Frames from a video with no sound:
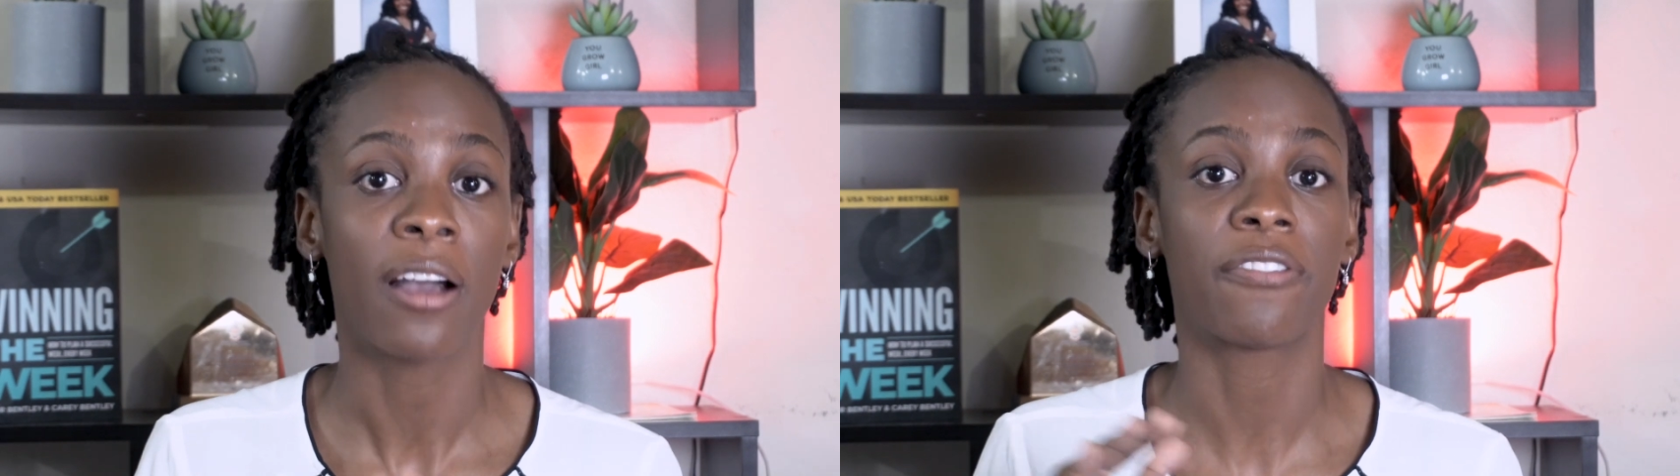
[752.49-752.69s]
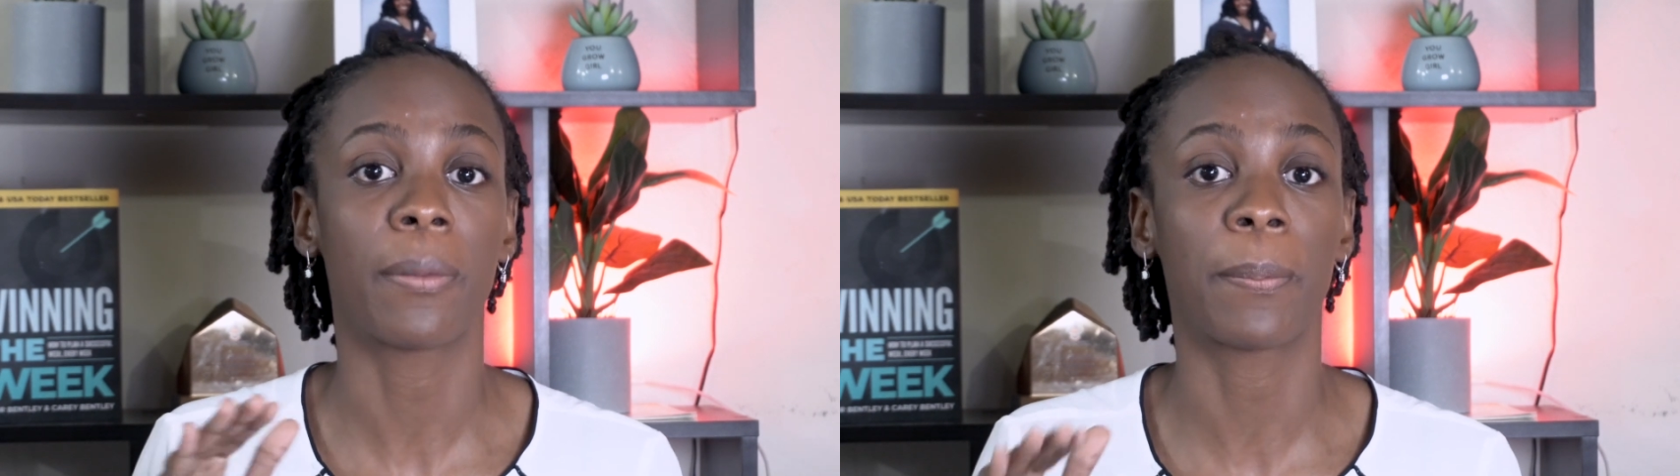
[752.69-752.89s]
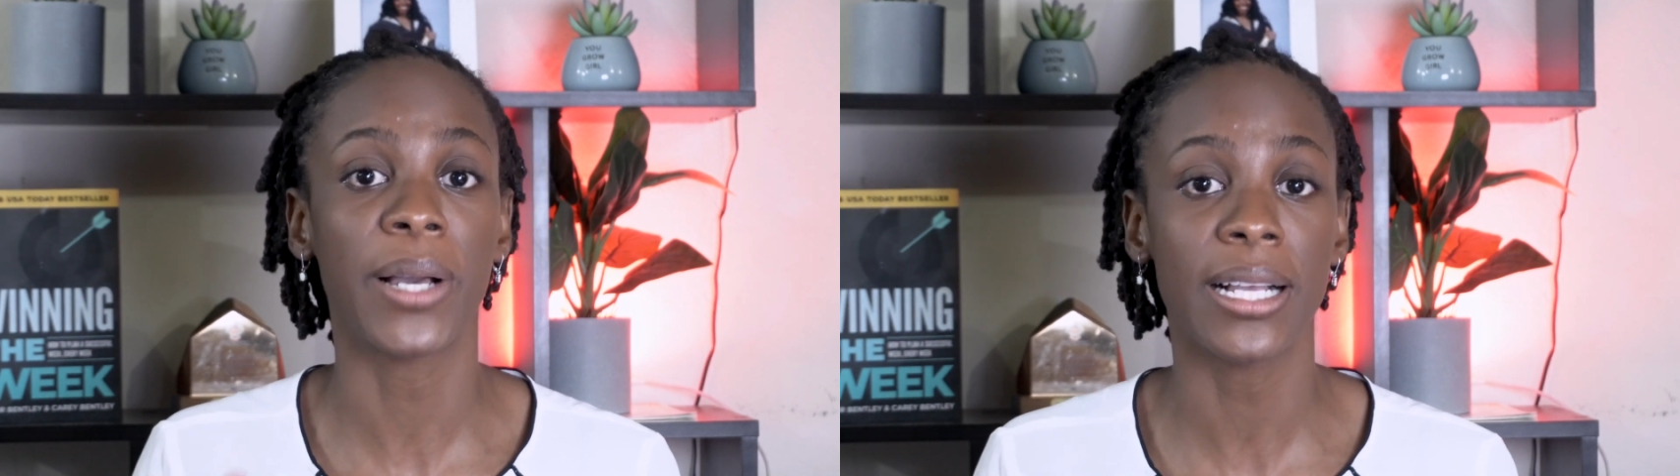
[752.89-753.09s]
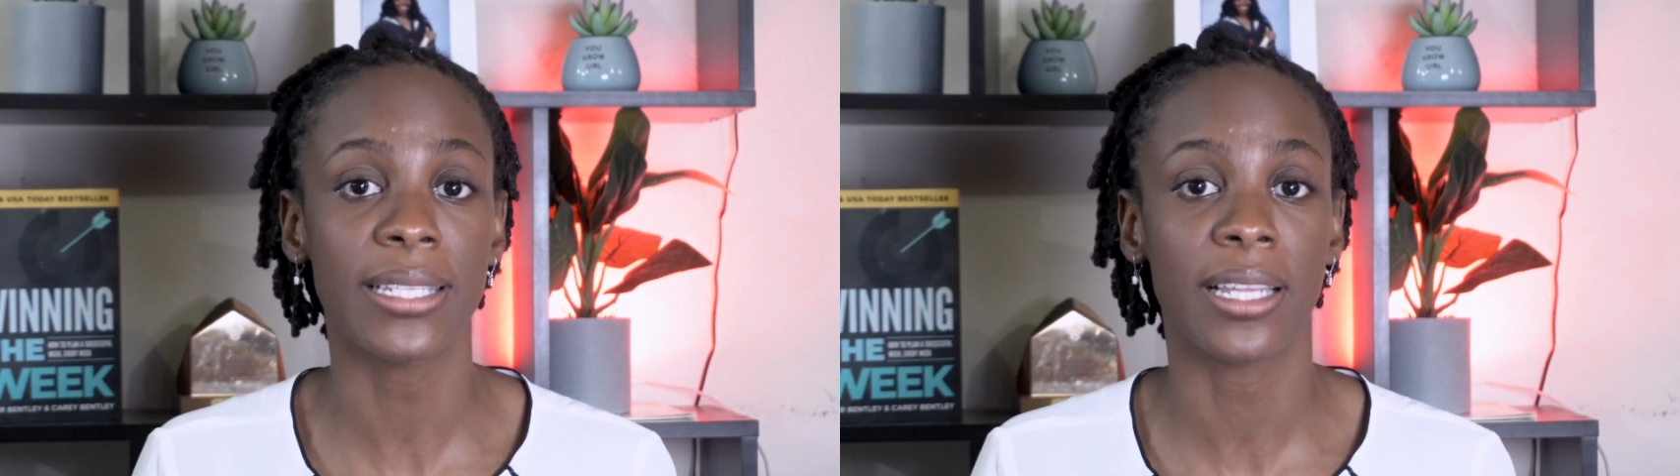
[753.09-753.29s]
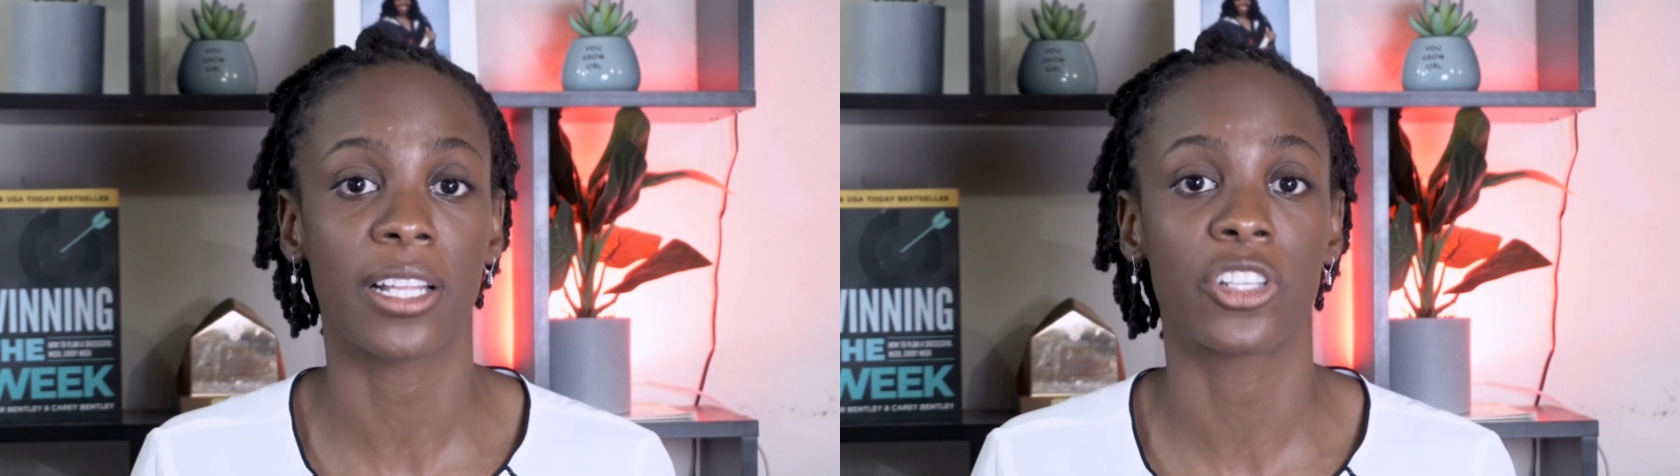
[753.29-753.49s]
for
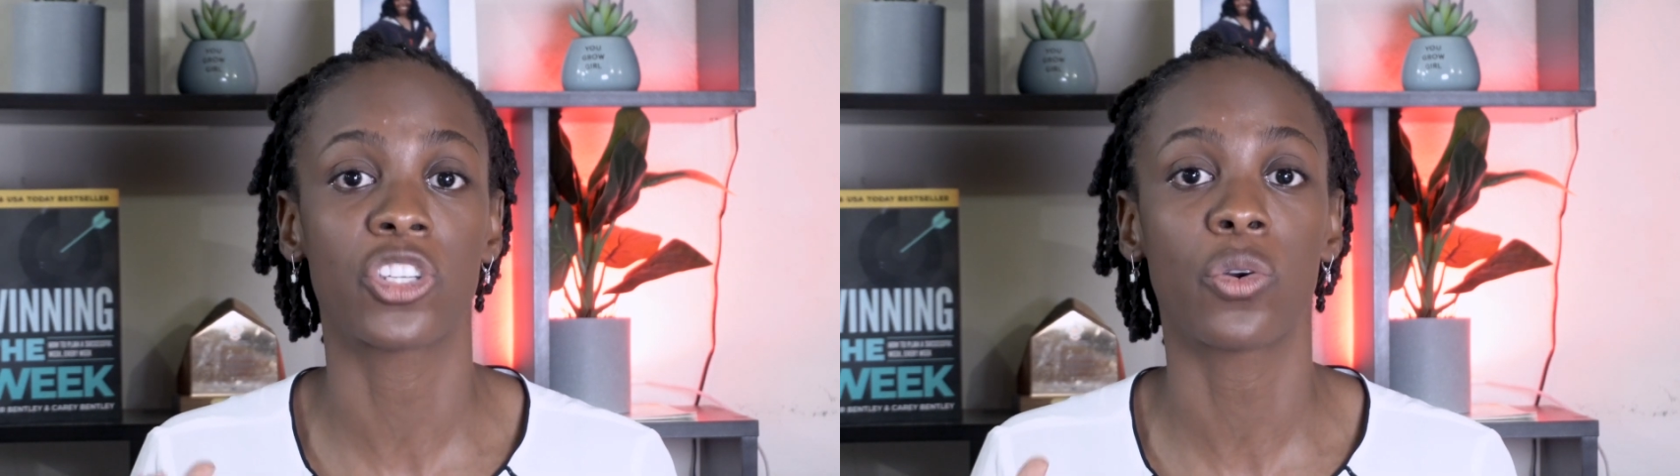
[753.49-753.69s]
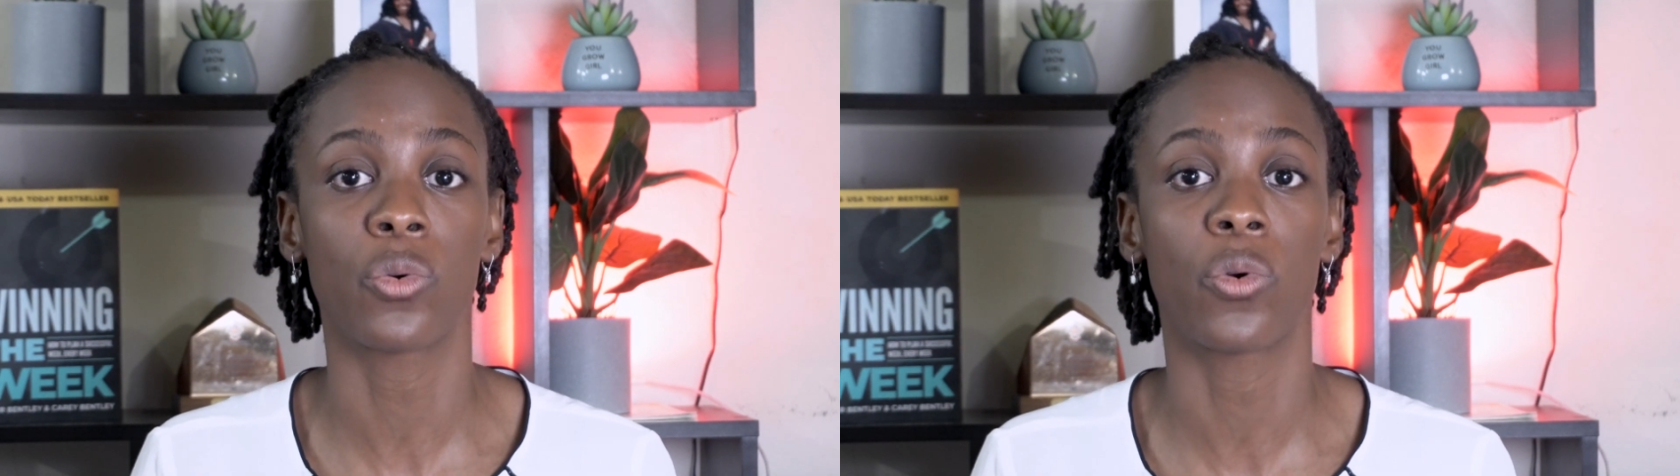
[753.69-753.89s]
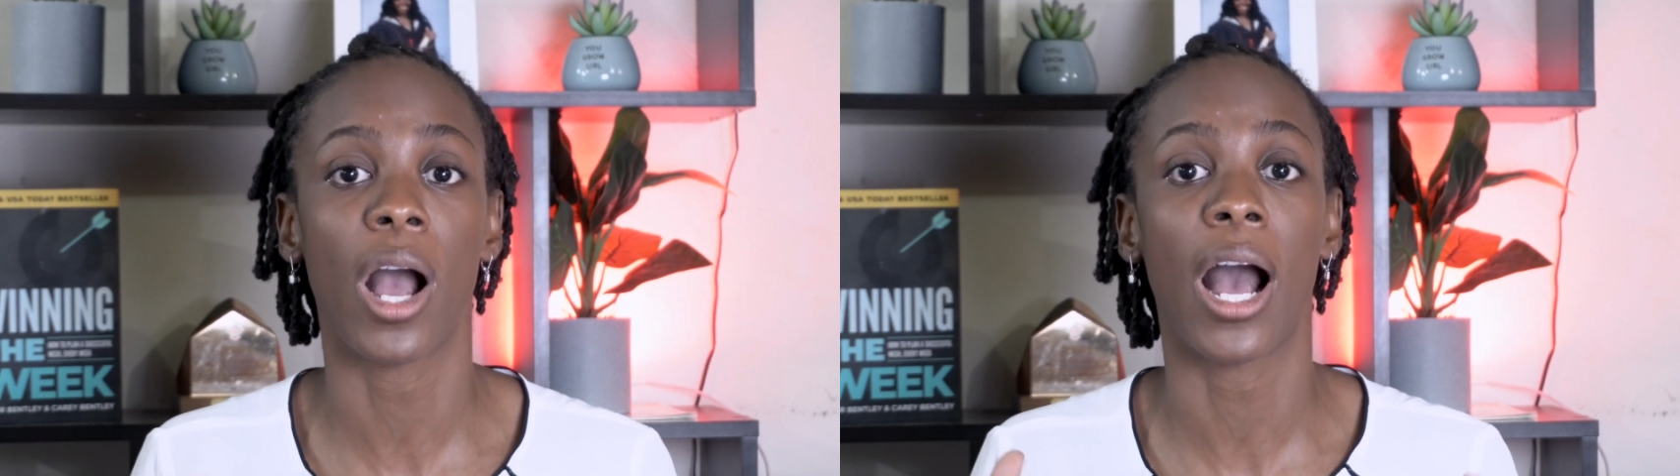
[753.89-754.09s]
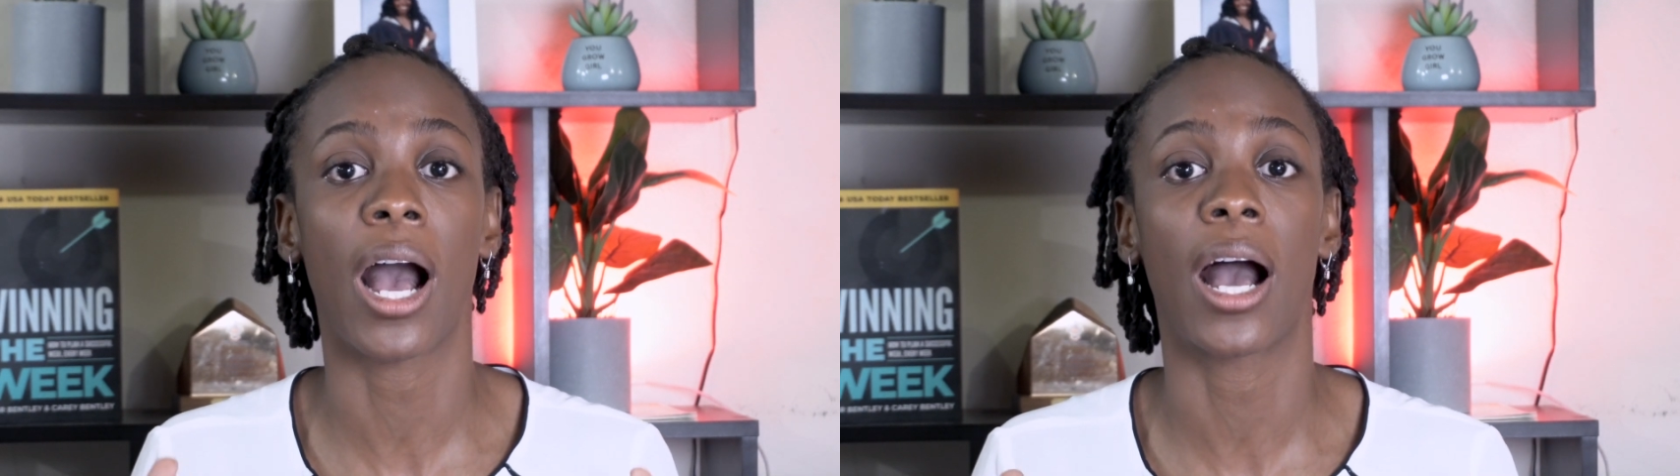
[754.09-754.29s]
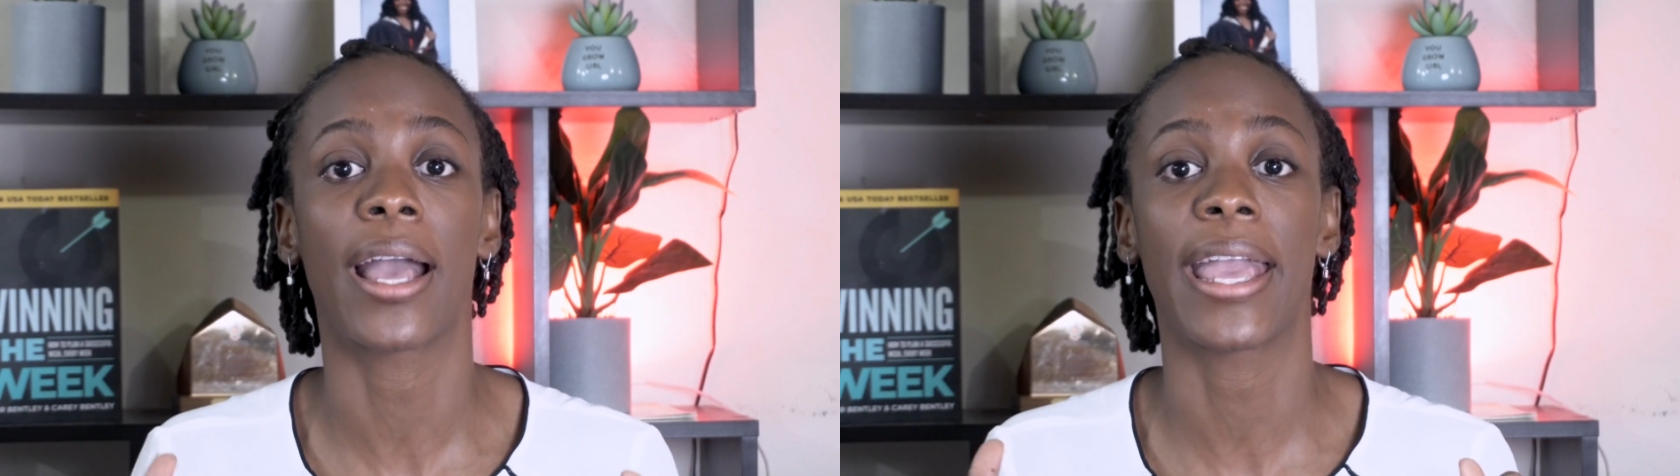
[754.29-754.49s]
persons who
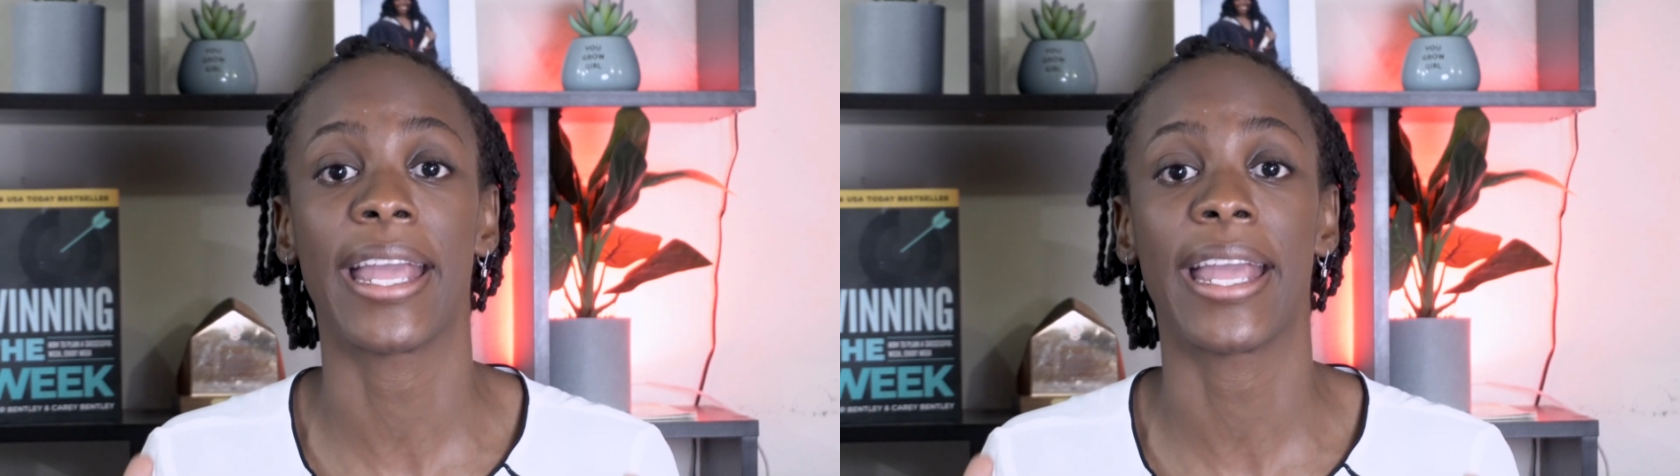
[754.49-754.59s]
are